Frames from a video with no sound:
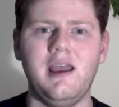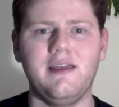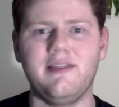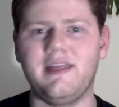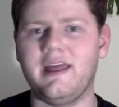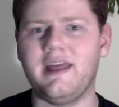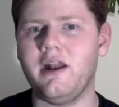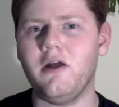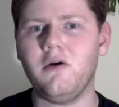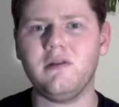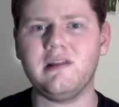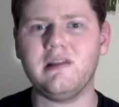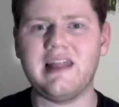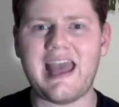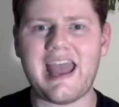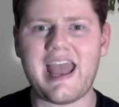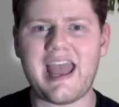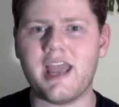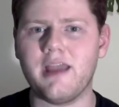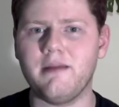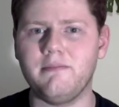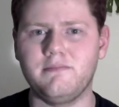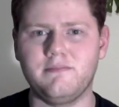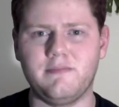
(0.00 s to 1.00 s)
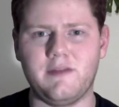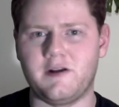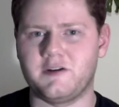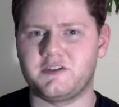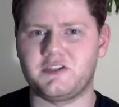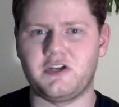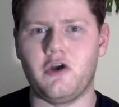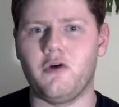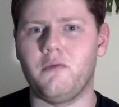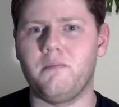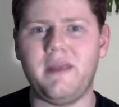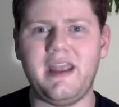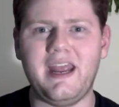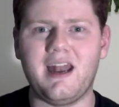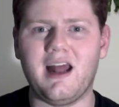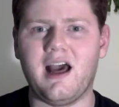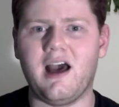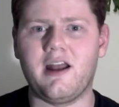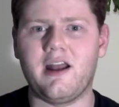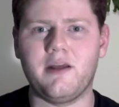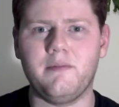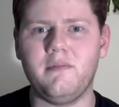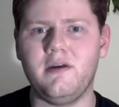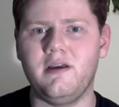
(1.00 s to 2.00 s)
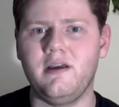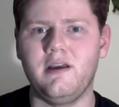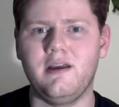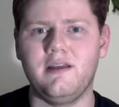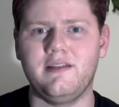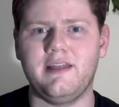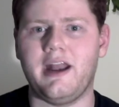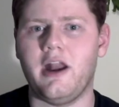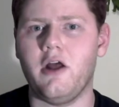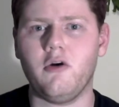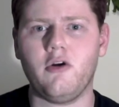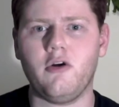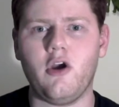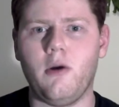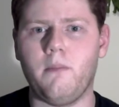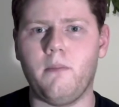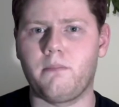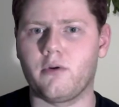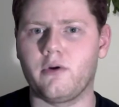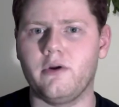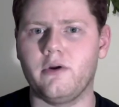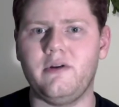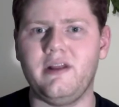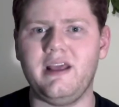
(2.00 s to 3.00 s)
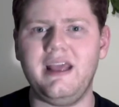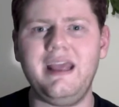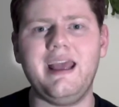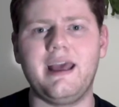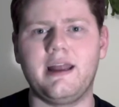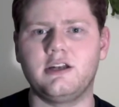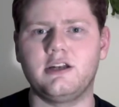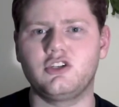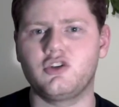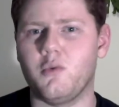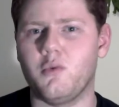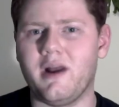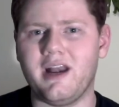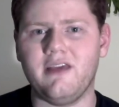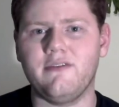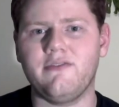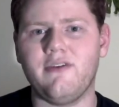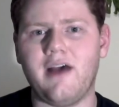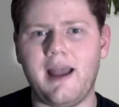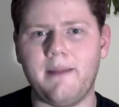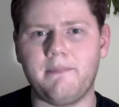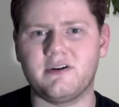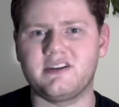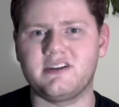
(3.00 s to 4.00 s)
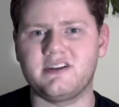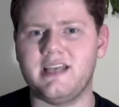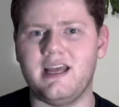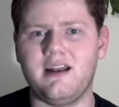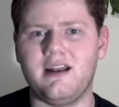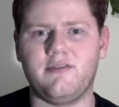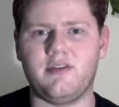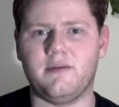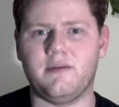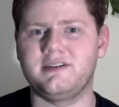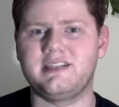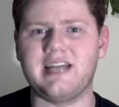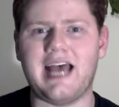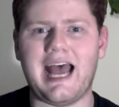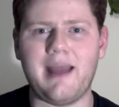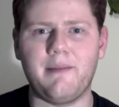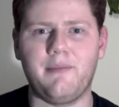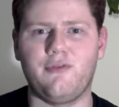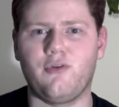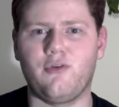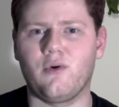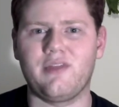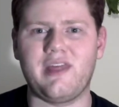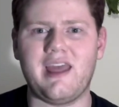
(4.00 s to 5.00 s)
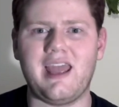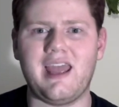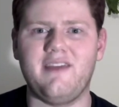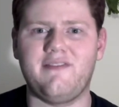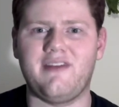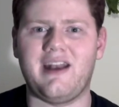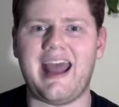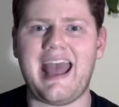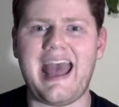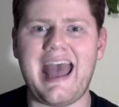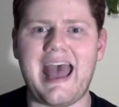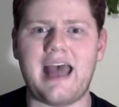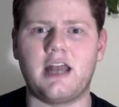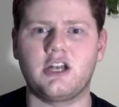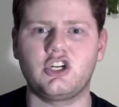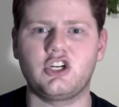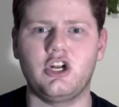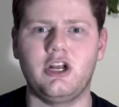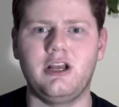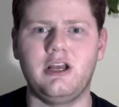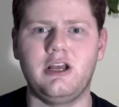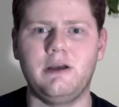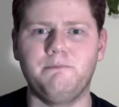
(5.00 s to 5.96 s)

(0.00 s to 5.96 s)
They don't lay, there's no meat on them, they don't go broody, and 25% of them die before they even hatch.